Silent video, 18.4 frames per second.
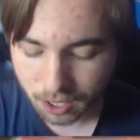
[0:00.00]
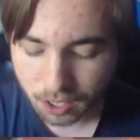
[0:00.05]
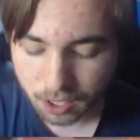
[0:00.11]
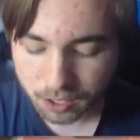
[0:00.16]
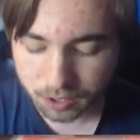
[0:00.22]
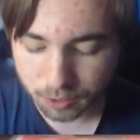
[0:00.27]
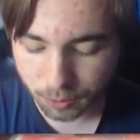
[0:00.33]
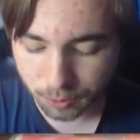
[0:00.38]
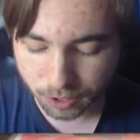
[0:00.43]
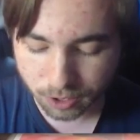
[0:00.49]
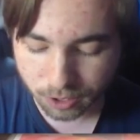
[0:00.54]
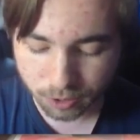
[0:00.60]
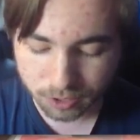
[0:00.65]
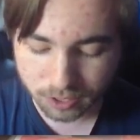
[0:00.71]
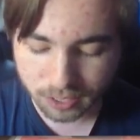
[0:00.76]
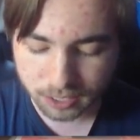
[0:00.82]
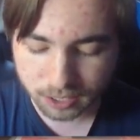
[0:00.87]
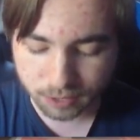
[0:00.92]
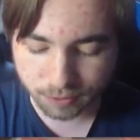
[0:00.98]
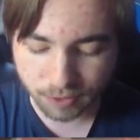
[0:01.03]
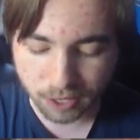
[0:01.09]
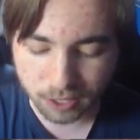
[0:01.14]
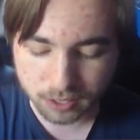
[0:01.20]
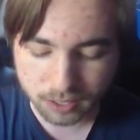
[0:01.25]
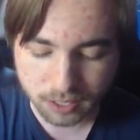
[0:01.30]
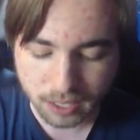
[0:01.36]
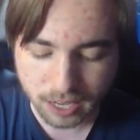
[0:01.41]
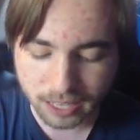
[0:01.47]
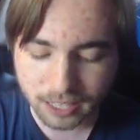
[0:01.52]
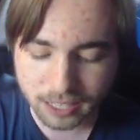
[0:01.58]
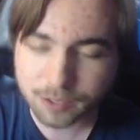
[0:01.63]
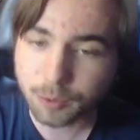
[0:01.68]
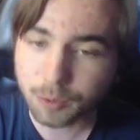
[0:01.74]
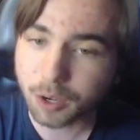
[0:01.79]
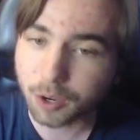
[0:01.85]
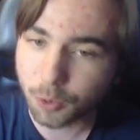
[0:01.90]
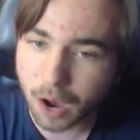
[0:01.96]
So we'll use this first. It
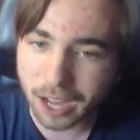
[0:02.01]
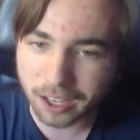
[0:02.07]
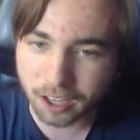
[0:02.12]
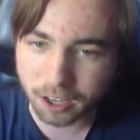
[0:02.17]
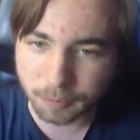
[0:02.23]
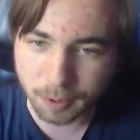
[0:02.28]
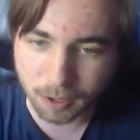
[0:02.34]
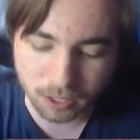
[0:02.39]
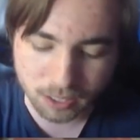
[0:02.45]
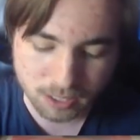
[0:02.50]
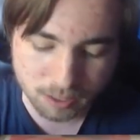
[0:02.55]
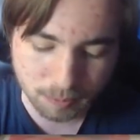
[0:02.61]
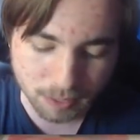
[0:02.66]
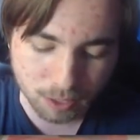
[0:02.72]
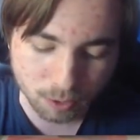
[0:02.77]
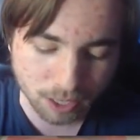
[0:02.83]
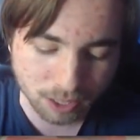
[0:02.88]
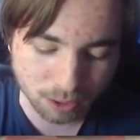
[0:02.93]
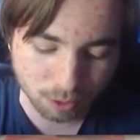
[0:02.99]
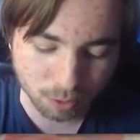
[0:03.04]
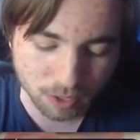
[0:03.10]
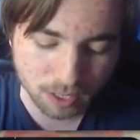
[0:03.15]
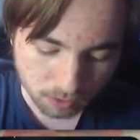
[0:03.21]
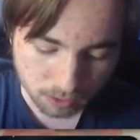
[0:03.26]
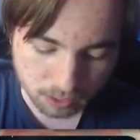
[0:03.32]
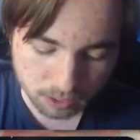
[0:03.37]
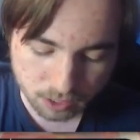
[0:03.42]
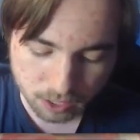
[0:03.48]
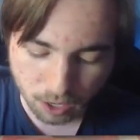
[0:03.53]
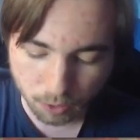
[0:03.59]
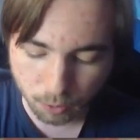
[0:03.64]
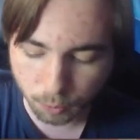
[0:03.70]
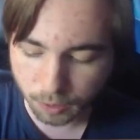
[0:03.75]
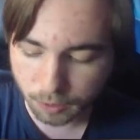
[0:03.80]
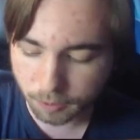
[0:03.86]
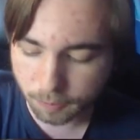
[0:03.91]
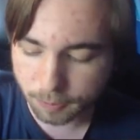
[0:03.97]
doesn't require our opponent to be grade 3. So
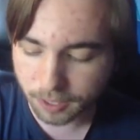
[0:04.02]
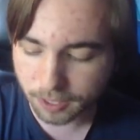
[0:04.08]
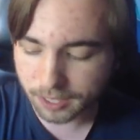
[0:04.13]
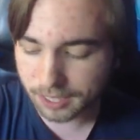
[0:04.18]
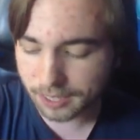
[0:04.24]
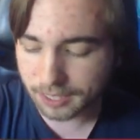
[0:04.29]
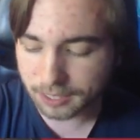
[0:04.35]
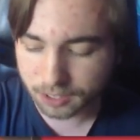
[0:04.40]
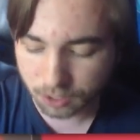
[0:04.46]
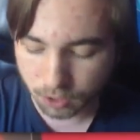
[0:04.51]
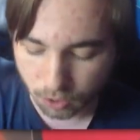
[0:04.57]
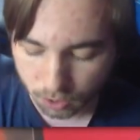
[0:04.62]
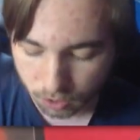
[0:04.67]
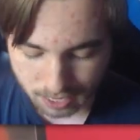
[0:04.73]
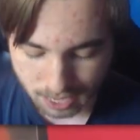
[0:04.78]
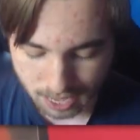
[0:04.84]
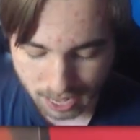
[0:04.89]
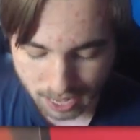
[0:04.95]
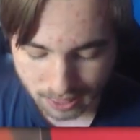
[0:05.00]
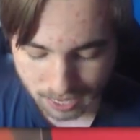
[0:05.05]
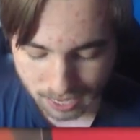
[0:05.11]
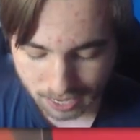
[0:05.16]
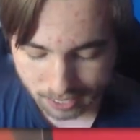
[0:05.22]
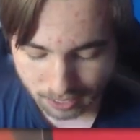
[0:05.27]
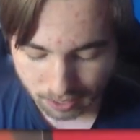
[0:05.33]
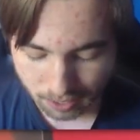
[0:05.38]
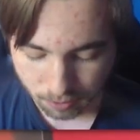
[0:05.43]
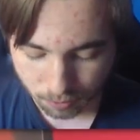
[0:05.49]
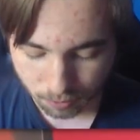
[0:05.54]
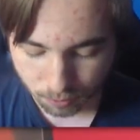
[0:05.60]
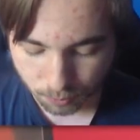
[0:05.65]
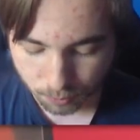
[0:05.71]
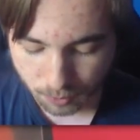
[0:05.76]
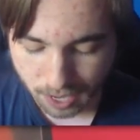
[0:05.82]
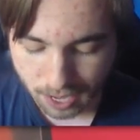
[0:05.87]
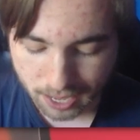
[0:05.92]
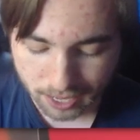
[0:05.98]
we will put it into Soul and then
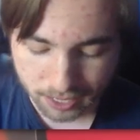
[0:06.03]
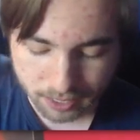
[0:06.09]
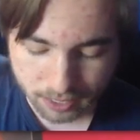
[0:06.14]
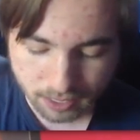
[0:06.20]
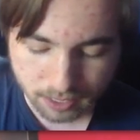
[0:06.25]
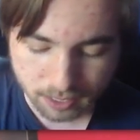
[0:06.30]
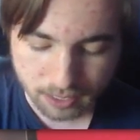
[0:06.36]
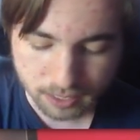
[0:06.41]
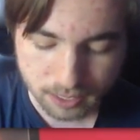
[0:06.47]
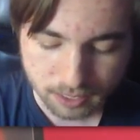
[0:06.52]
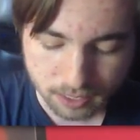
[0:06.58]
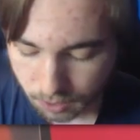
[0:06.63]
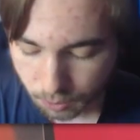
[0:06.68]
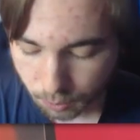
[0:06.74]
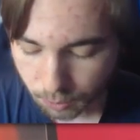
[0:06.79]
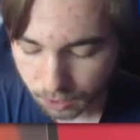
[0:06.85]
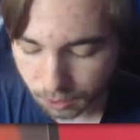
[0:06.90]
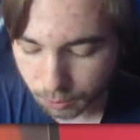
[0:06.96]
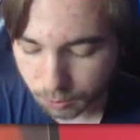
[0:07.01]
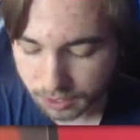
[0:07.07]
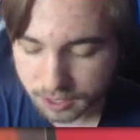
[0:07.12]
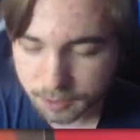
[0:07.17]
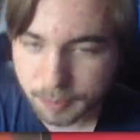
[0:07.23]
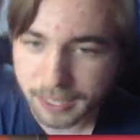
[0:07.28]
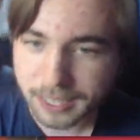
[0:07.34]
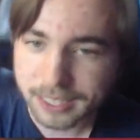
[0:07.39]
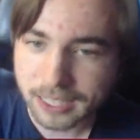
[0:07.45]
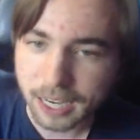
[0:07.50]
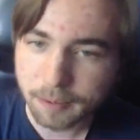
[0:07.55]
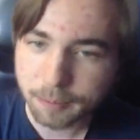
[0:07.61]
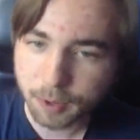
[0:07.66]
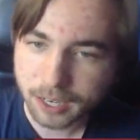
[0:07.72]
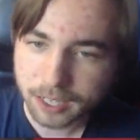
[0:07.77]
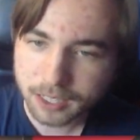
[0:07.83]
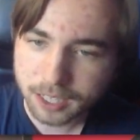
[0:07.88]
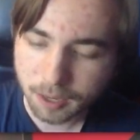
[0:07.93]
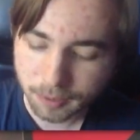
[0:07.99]
ride Willowwisp
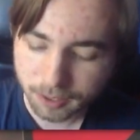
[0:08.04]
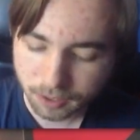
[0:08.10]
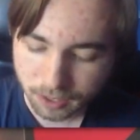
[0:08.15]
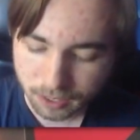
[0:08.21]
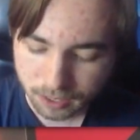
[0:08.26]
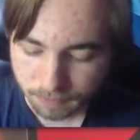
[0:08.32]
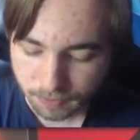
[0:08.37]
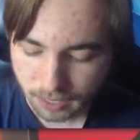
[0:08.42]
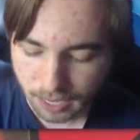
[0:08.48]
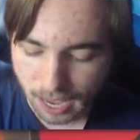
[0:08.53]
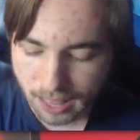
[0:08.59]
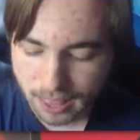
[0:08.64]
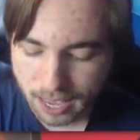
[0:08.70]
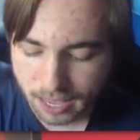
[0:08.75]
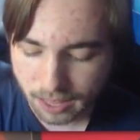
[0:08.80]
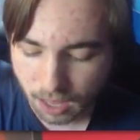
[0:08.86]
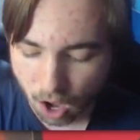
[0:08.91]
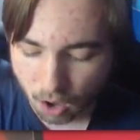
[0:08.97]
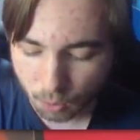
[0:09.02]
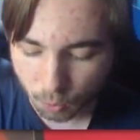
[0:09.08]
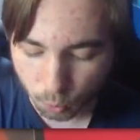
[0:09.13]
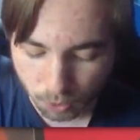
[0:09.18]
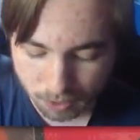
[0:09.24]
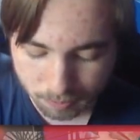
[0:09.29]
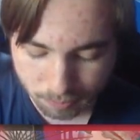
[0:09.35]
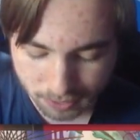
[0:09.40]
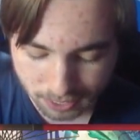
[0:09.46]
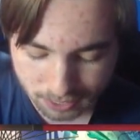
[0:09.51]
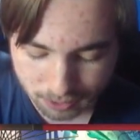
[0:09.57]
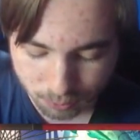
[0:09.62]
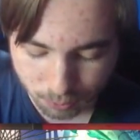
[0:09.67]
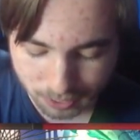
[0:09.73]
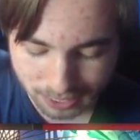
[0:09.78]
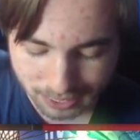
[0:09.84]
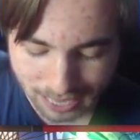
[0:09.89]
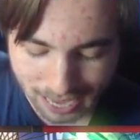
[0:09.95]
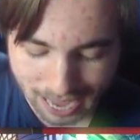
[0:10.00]
Daybreak Tamayura. And then when placed,
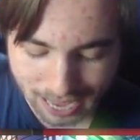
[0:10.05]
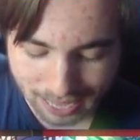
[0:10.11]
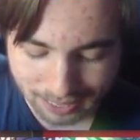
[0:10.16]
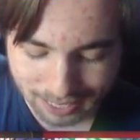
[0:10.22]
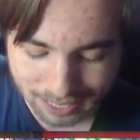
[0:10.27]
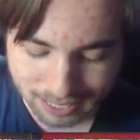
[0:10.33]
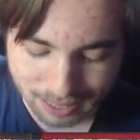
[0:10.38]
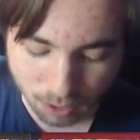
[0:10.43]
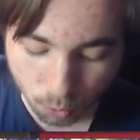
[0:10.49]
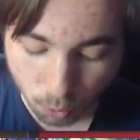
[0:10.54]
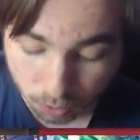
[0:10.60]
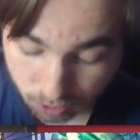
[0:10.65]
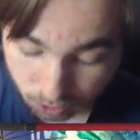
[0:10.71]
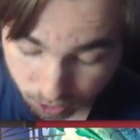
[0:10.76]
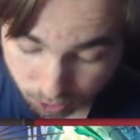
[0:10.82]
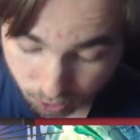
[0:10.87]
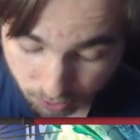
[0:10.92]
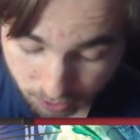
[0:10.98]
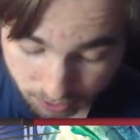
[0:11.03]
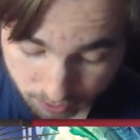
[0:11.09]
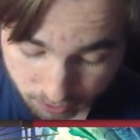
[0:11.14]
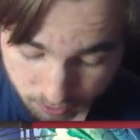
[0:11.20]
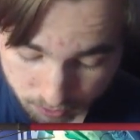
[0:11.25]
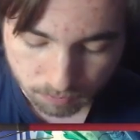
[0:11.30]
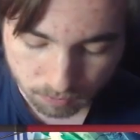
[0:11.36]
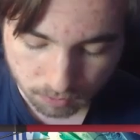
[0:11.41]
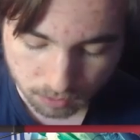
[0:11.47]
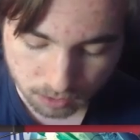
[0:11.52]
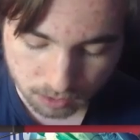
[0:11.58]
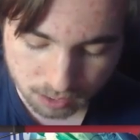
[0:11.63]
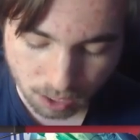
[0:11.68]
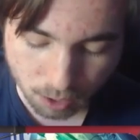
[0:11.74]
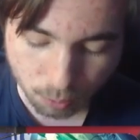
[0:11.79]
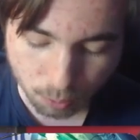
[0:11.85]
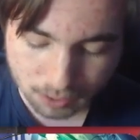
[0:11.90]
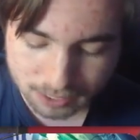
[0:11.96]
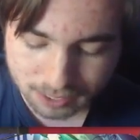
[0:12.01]
we can add an order to our hand.
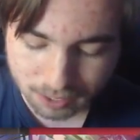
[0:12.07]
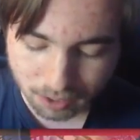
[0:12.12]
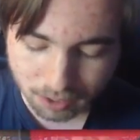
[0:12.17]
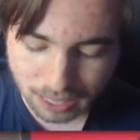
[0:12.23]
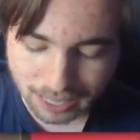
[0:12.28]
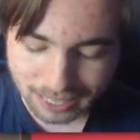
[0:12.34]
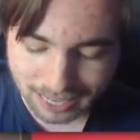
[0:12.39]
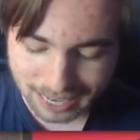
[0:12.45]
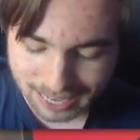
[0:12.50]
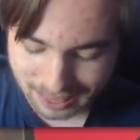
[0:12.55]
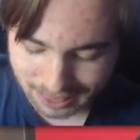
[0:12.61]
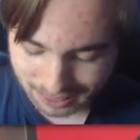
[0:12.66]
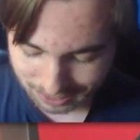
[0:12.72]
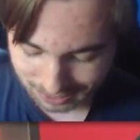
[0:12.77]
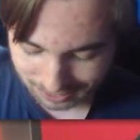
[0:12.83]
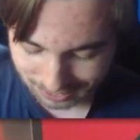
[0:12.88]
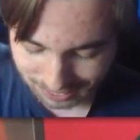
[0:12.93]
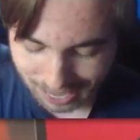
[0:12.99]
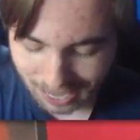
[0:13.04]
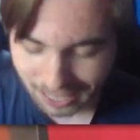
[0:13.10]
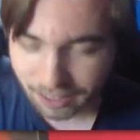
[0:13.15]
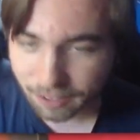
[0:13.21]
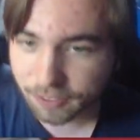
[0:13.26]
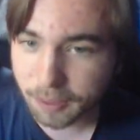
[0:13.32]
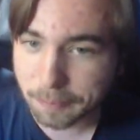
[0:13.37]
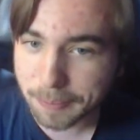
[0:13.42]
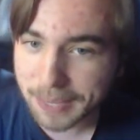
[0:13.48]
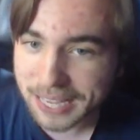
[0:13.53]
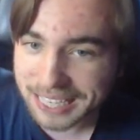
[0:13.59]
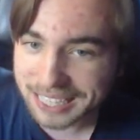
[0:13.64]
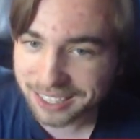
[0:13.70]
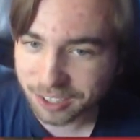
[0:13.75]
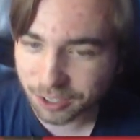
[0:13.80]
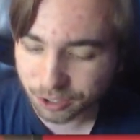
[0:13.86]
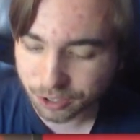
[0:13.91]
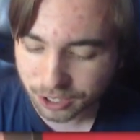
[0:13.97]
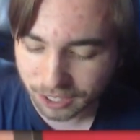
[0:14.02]
So we're still like in kind of the piece
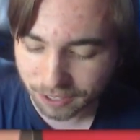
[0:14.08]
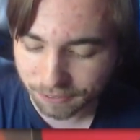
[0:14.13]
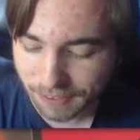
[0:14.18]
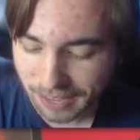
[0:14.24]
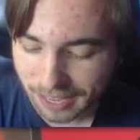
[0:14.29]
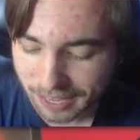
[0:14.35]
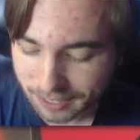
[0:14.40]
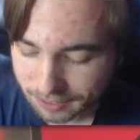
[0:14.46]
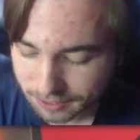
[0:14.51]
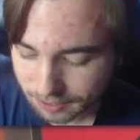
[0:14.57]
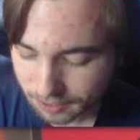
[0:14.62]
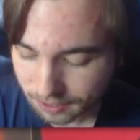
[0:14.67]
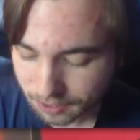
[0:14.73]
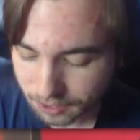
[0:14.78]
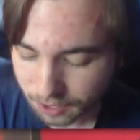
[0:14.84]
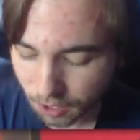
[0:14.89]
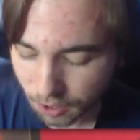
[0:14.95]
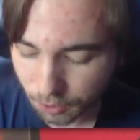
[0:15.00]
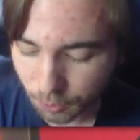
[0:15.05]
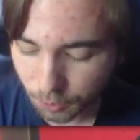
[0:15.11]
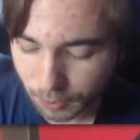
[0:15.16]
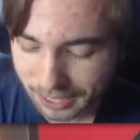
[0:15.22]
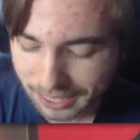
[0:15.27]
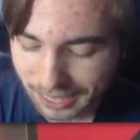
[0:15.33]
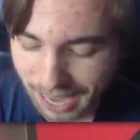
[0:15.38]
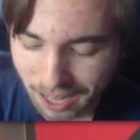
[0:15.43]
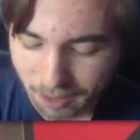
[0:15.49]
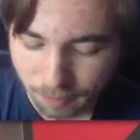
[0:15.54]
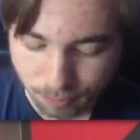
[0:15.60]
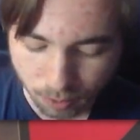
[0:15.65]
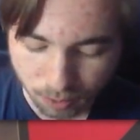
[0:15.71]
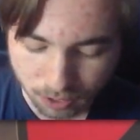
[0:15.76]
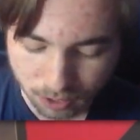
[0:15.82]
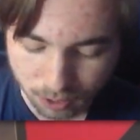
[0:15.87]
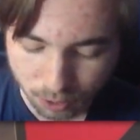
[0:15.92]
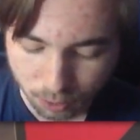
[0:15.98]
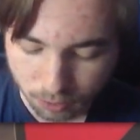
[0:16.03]
searching phase. So we can add
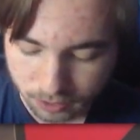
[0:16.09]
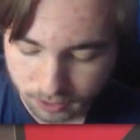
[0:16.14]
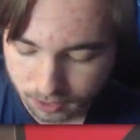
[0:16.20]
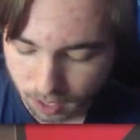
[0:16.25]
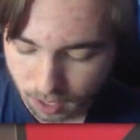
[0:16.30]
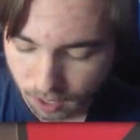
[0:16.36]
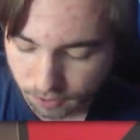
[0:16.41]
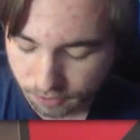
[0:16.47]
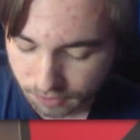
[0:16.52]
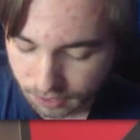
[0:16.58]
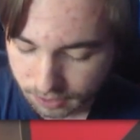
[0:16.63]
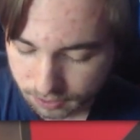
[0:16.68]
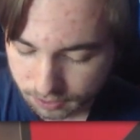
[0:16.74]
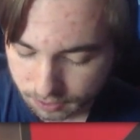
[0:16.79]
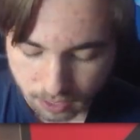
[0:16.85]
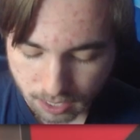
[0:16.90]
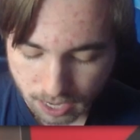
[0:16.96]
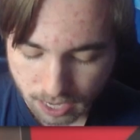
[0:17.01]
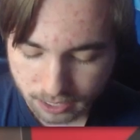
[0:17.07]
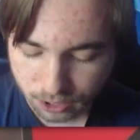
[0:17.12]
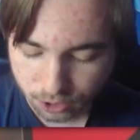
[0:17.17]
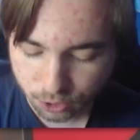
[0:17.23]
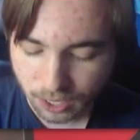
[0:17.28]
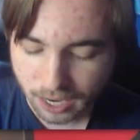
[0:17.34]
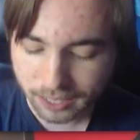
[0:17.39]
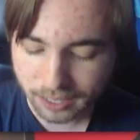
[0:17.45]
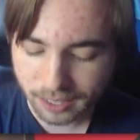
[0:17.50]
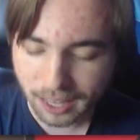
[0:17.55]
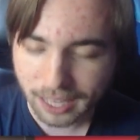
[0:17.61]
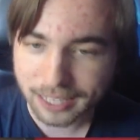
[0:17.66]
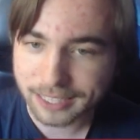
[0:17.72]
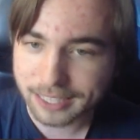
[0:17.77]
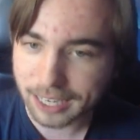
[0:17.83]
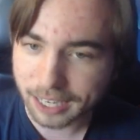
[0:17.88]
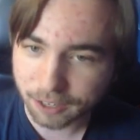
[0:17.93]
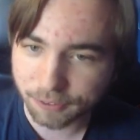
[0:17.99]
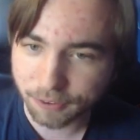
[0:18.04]
broken toys off of this and just try to
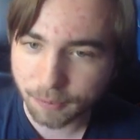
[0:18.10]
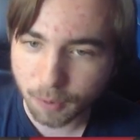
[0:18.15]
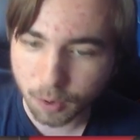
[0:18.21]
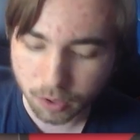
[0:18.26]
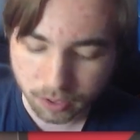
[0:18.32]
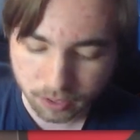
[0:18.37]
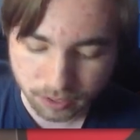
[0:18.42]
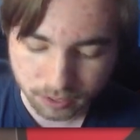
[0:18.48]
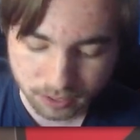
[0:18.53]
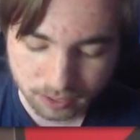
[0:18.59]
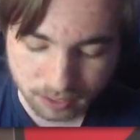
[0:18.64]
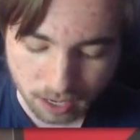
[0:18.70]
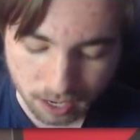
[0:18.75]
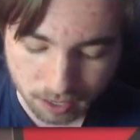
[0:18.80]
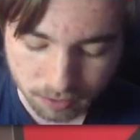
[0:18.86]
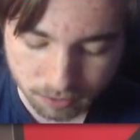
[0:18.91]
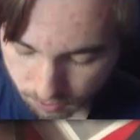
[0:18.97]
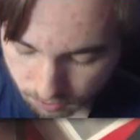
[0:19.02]
like dig for more stuff.